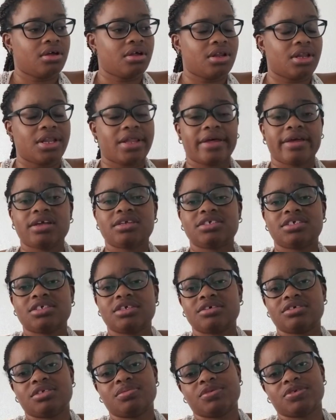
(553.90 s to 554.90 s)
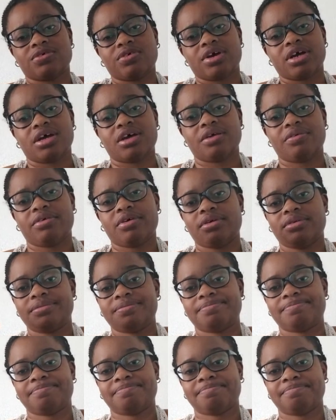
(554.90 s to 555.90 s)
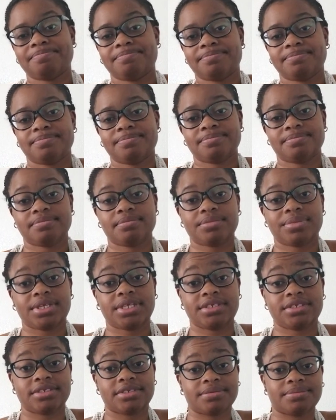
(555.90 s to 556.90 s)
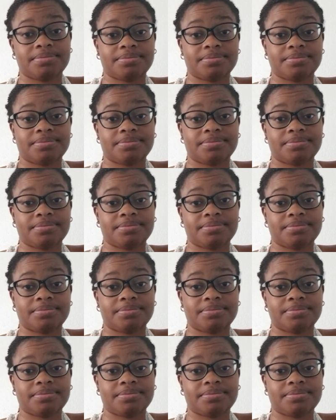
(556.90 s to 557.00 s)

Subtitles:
Like, share, subscribe. Peace.